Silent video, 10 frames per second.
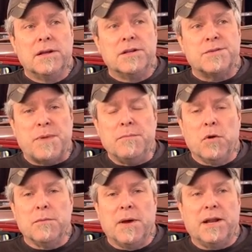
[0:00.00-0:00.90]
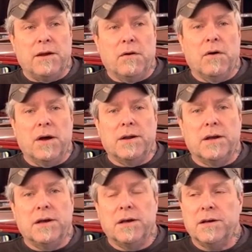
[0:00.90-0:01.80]
Spend more money on
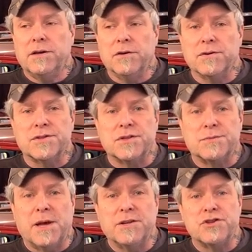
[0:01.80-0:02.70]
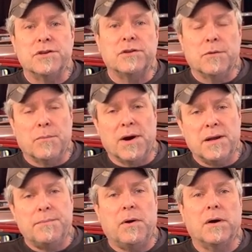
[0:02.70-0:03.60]
your suspension, your
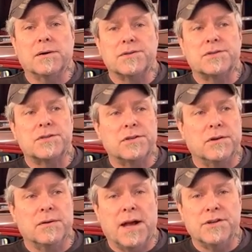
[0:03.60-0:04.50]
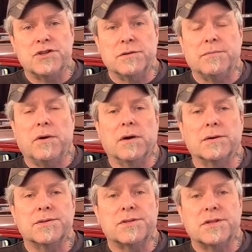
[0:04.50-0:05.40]
brake parts, your engine
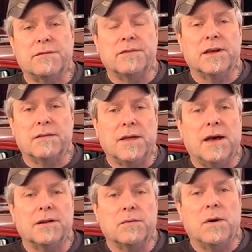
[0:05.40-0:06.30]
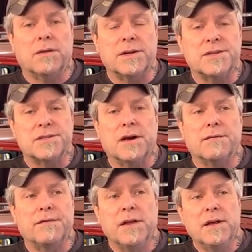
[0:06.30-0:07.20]
parts, stuff like that, quality
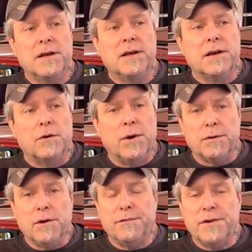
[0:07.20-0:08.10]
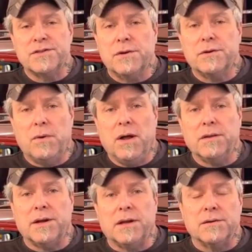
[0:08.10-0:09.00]
stuff. Quick Roof is good
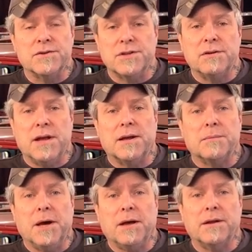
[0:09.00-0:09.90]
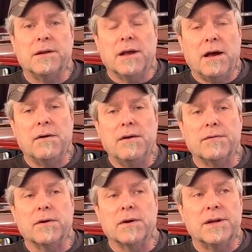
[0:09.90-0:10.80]
quality, there's no doubt about it.
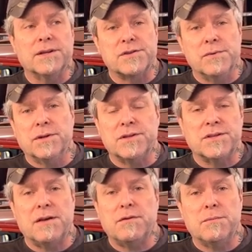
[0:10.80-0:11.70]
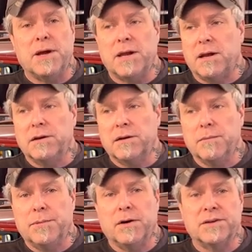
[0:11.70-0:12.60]
However, it's going to save you money
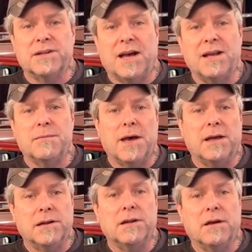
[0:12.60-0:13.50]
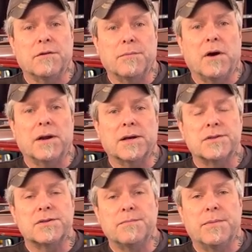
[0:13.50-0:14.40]
compared to Dynamat and the other products.